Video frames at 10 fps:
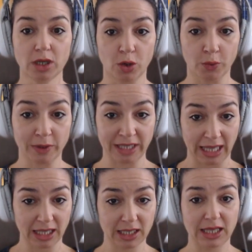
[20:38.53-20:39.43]

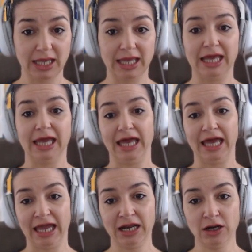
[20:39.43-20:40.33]
Okay,
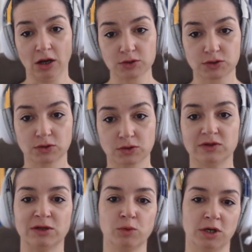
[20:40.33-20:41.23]
and also
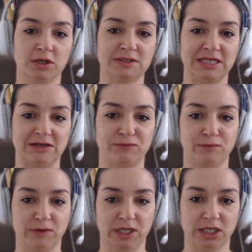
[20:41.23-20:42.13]
the words that
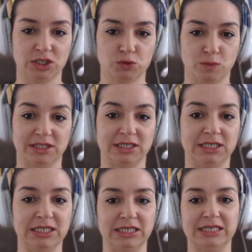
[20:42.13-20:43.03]
finish with
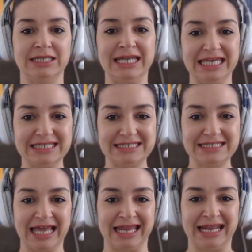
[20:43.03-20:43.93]
nis
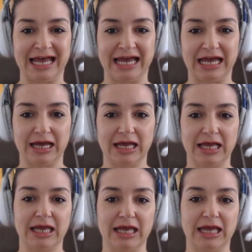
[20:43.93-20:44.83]
and
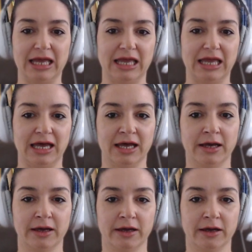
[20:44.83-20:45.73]

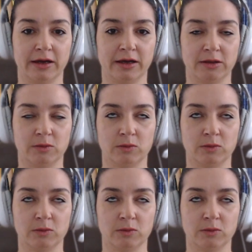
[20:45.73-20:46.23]
a